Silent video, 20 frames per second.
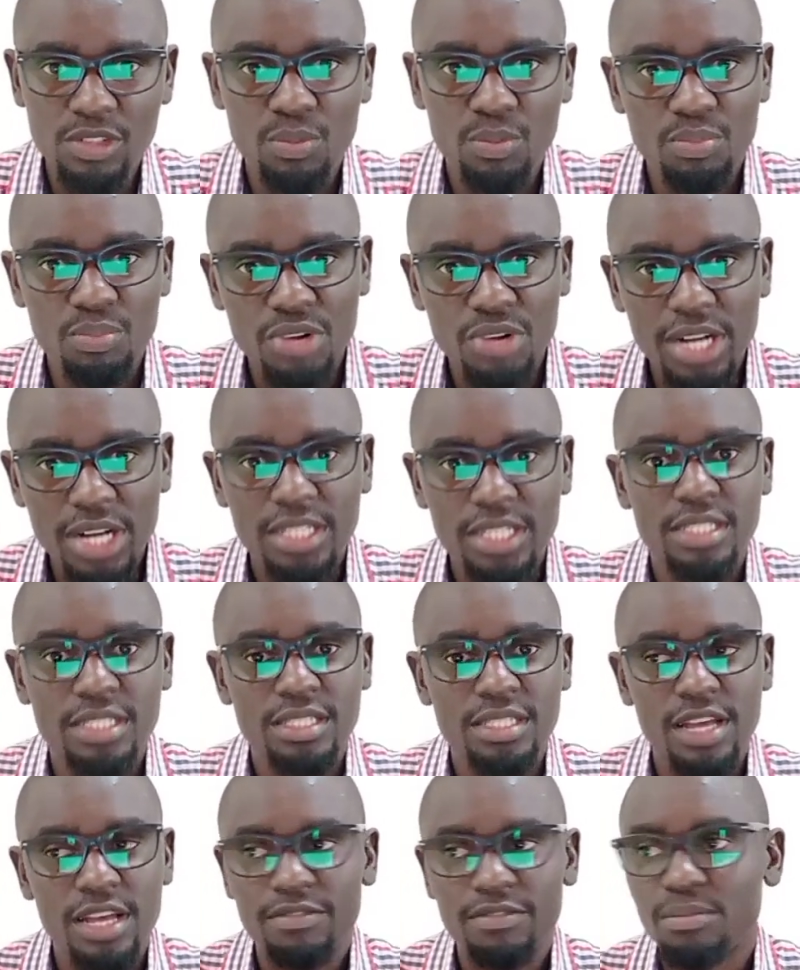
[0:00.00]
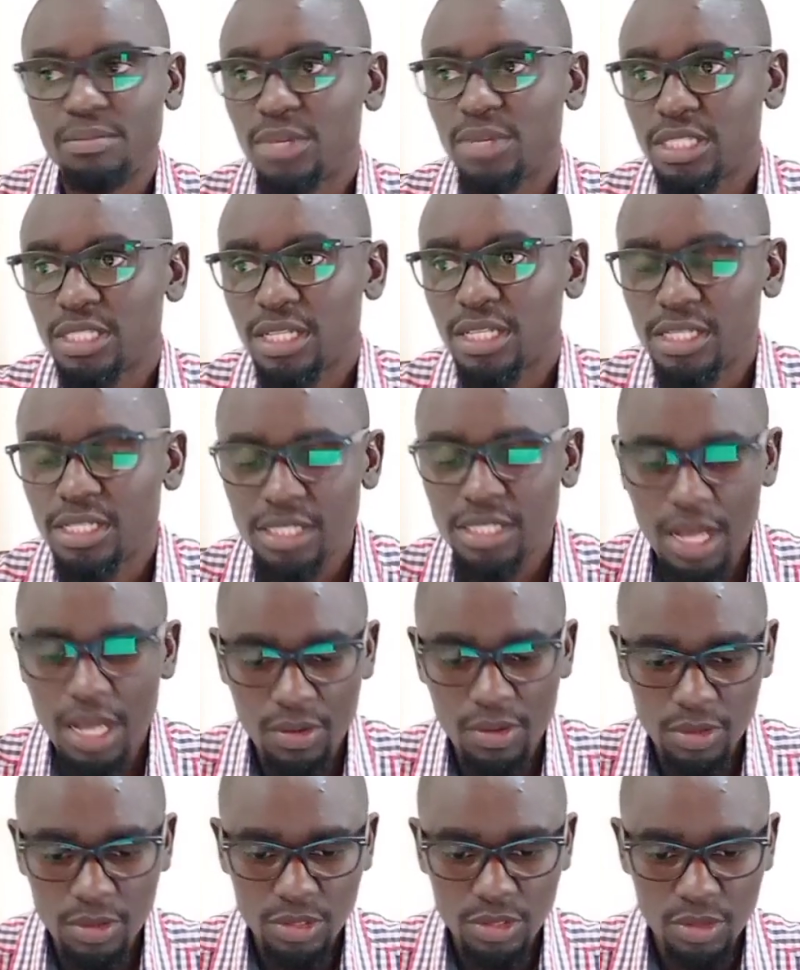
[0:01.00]
So practice affirmations
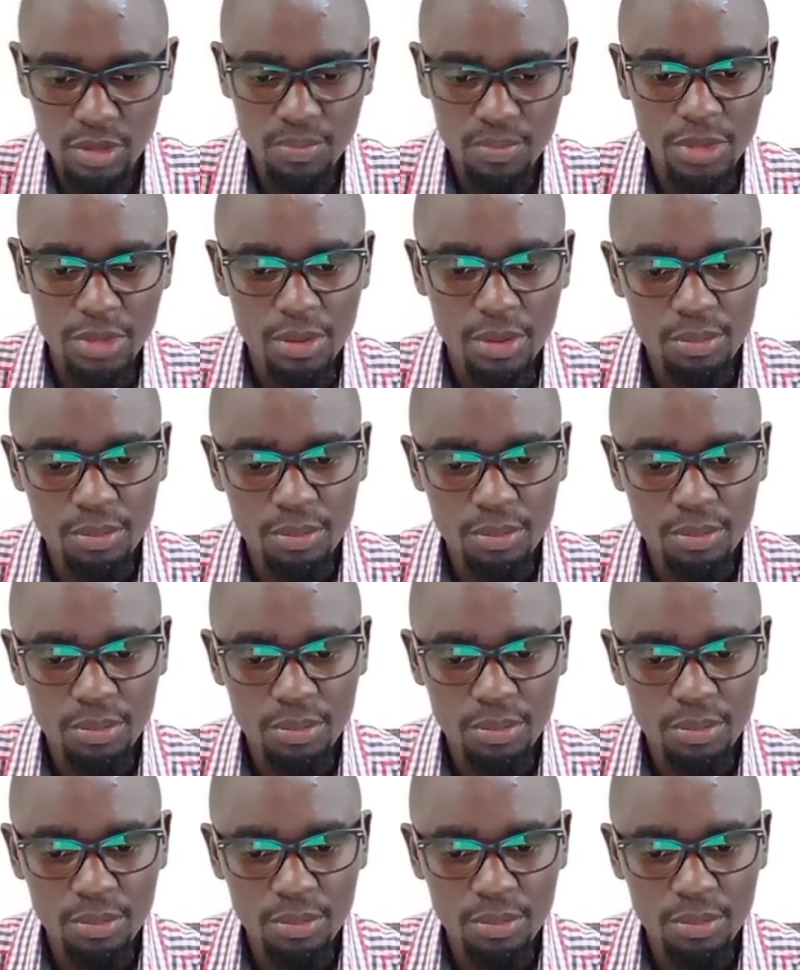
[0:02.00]
and also